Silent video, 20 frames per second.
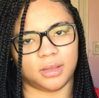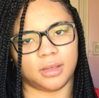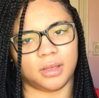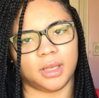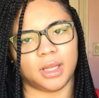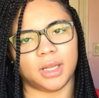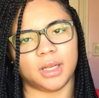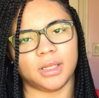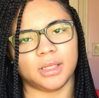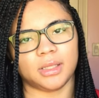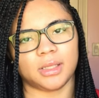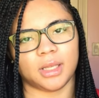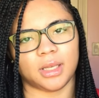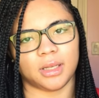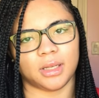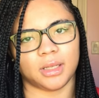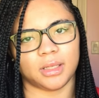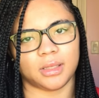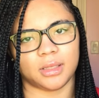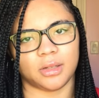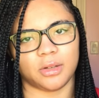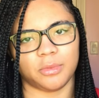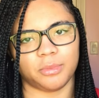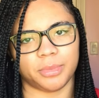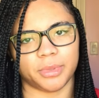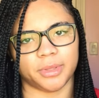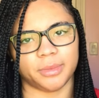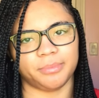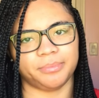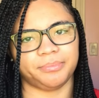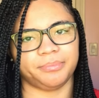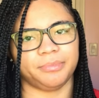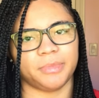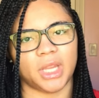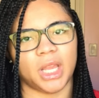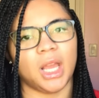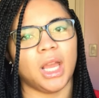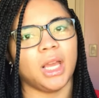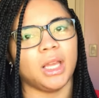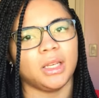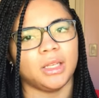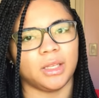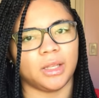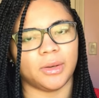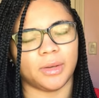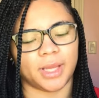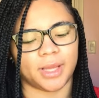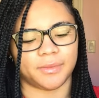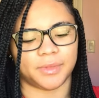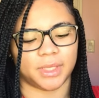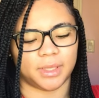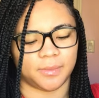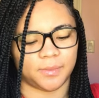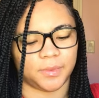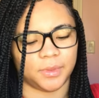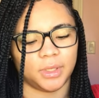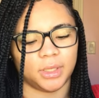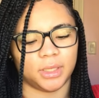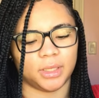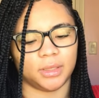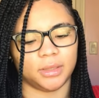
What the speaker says: Now this say cut to open. Don't have time for